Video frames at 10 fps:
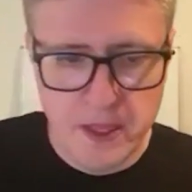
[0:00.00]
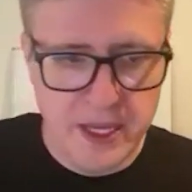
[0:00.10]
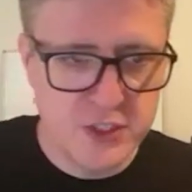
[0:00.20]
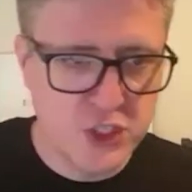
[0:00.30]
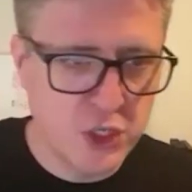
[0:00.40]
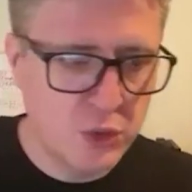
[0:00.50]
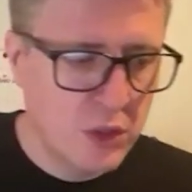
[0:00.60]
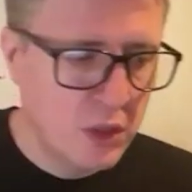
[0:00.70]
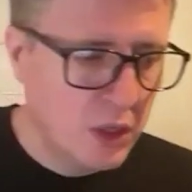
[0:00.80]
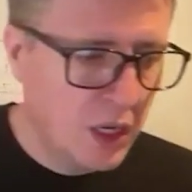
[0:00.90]
And so
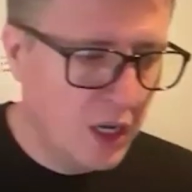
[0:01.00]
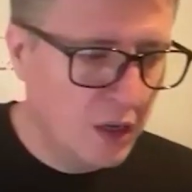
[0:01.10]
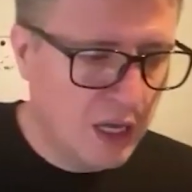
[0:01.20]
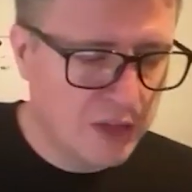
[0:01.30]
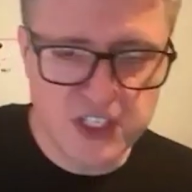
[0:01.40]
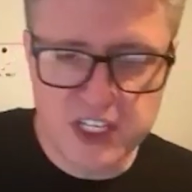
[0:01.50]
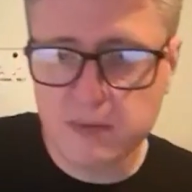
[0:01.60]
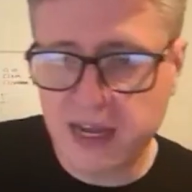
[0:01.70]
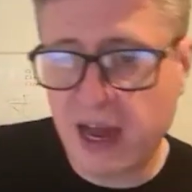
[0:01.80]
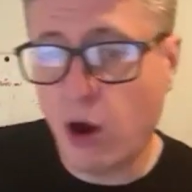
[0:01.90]
uh, I'll just talk
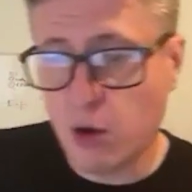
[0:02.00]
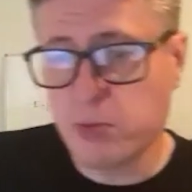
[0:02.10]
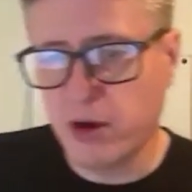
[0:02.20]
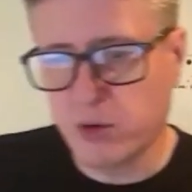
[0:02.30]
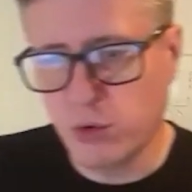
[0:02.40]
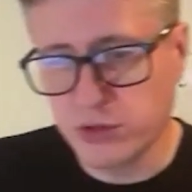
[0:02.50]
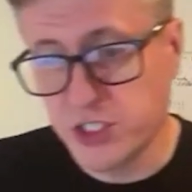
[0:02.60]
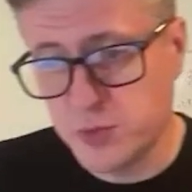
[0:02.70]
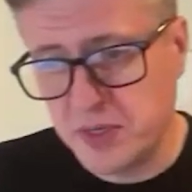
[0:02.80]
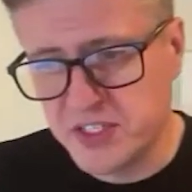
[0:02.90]
about how our product works at
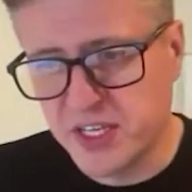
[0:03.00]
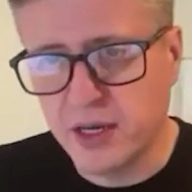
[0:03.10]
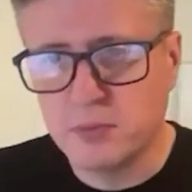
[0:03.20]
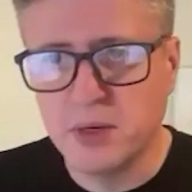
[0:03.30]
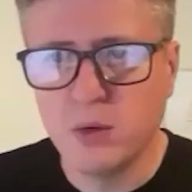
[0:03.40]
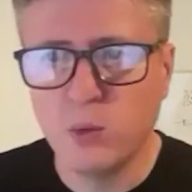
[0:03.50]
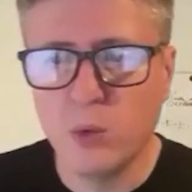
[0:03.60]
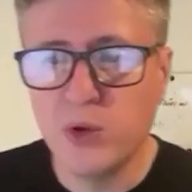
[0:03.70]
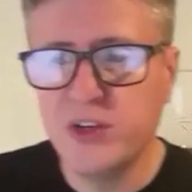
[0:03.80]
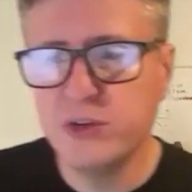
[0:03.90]
SpeedScale. But
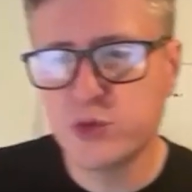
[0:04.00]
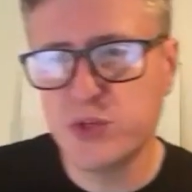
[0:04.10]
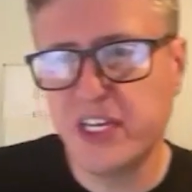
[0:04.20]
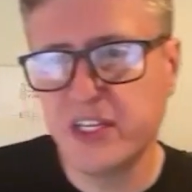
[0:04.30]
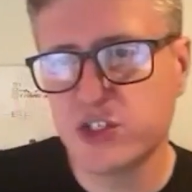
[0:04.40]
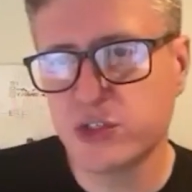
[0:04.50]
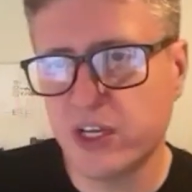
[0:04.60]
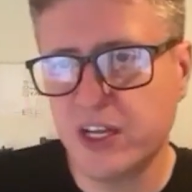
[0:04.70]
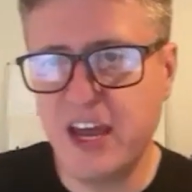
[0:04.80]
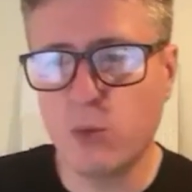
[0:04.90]
what we do is we insert
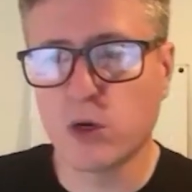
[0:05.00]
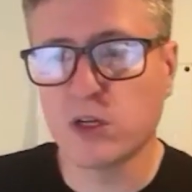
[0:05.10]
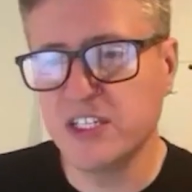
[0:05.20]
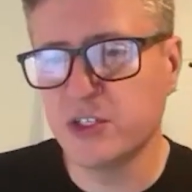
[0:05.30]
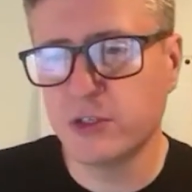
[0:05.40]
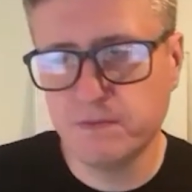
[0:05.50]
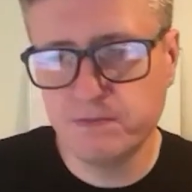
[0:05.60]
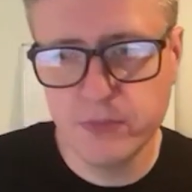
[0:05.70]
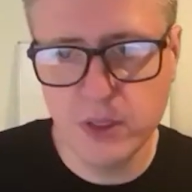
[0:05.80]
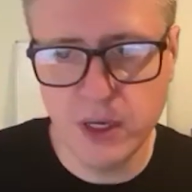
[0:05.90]
a network
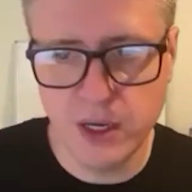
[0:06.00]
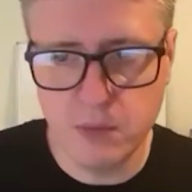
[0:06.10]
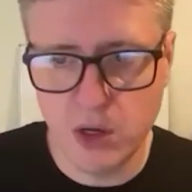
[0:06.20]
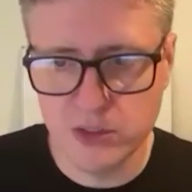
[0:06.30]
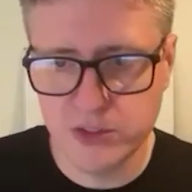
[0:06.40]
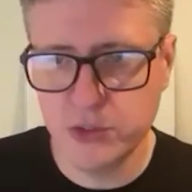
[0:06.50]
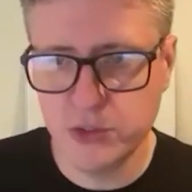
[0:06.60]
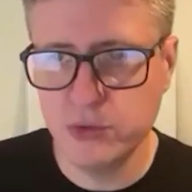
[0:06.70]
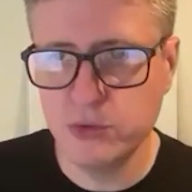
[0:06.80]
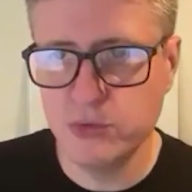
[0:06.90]
listener um,
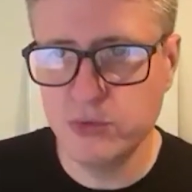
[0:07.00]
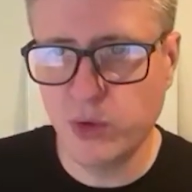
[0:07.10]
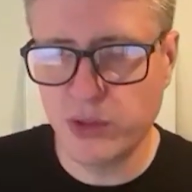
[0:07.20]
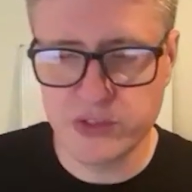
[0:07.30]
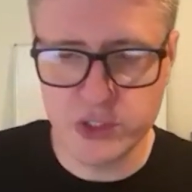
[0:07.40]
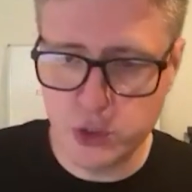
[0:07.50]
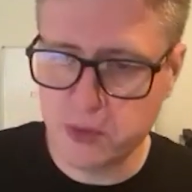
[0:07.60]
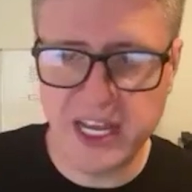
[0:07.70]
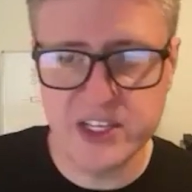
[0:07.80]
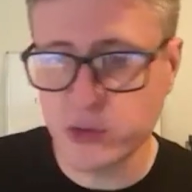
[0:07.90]
onto whether it's in
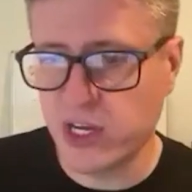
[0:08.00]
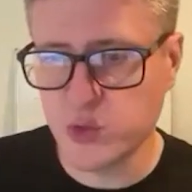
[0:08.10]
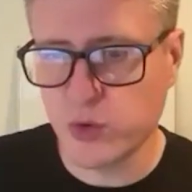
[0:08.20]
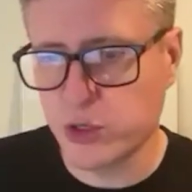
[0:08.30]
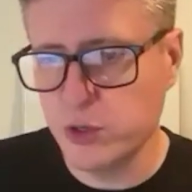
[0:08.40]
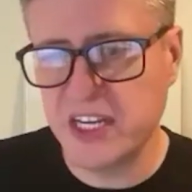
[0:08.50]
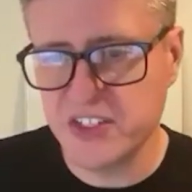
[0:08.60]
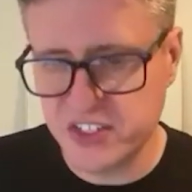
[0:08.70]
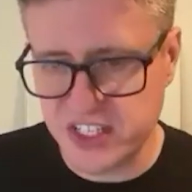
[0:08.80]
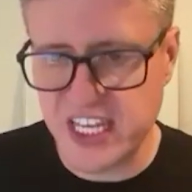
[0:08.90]
Kubernetes or elsewhere. Kubernetes
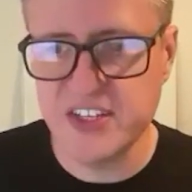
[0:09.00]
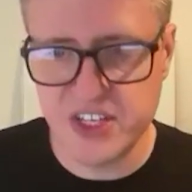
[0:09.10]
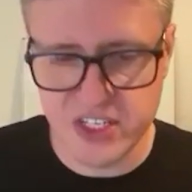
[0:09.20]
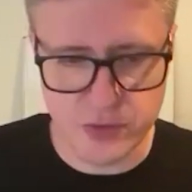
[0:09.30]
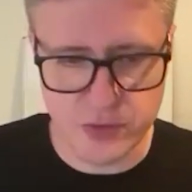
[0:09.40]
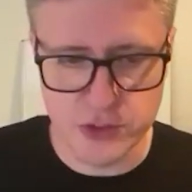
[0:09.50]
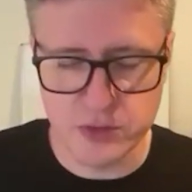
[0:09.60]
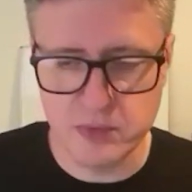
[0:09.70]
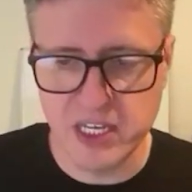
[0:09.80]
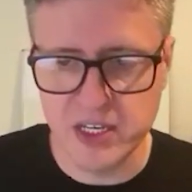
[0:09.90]
is the easiest
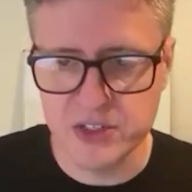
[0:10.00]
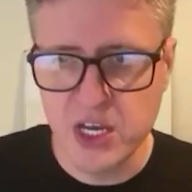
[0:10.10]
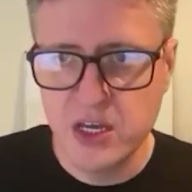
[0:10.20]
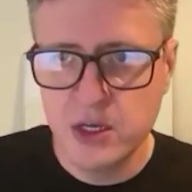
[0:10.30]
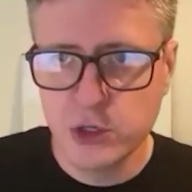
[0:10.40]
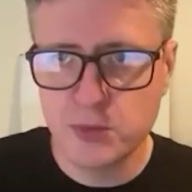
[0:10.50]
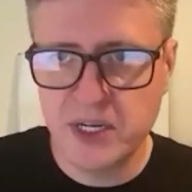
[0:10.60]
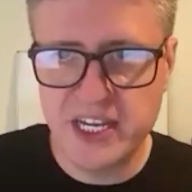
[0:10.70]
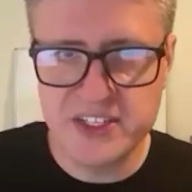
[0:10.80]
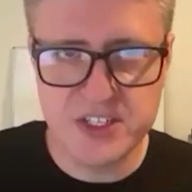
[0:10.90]
version because
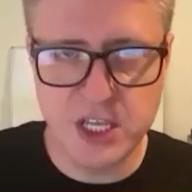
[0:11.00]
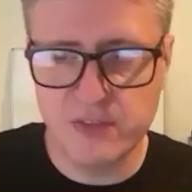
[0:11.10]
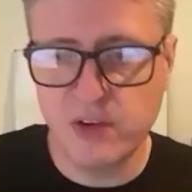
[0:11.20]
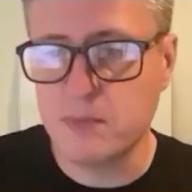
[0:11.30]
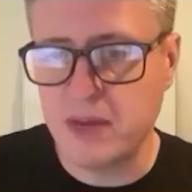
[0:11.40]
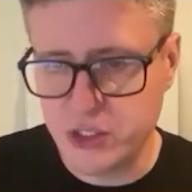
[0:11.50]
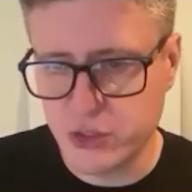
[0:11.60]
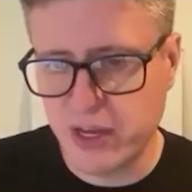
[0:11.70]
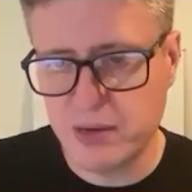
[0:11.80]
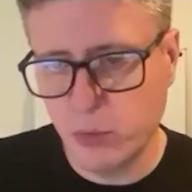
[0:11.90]
Kubernetes has a lot of
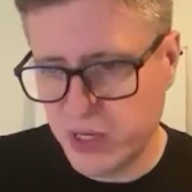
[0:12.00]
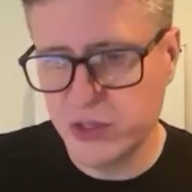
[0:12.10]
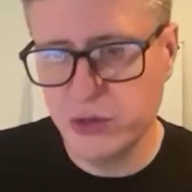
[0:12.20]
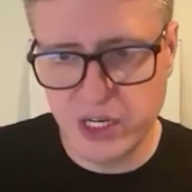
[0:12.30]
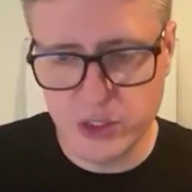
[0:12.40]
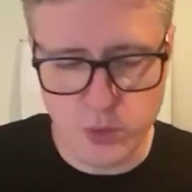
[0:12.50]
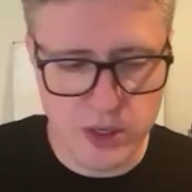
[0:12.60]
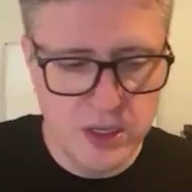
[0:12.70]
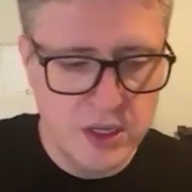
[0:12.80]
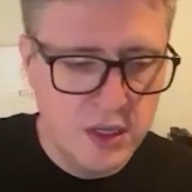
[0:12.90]
automation around it, but we can do it elsewhere.